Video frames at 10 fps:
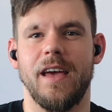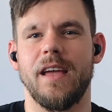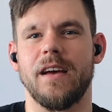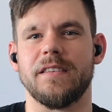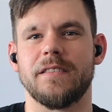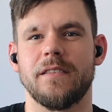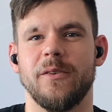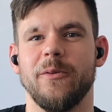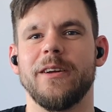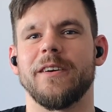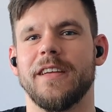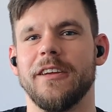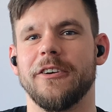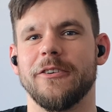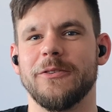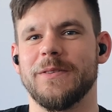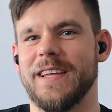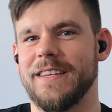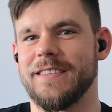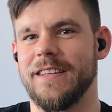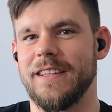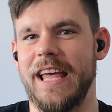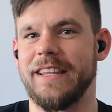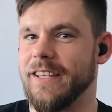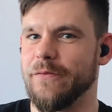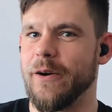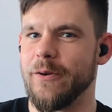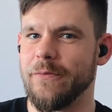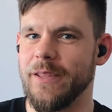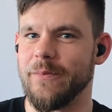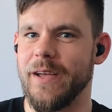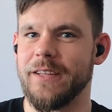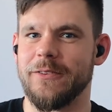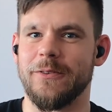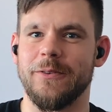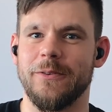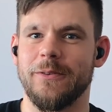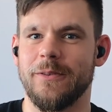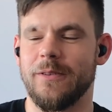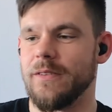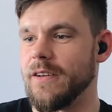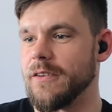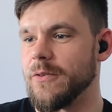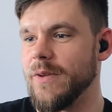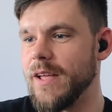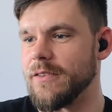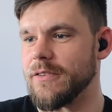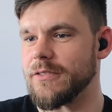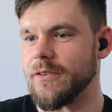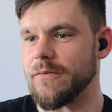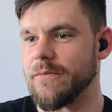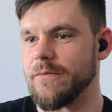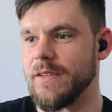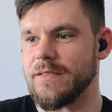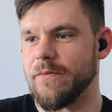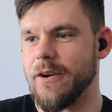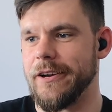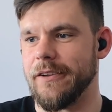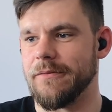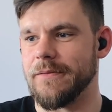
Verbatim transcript: hey guys, we are here to test it and give our feedback to the creators of the Safari.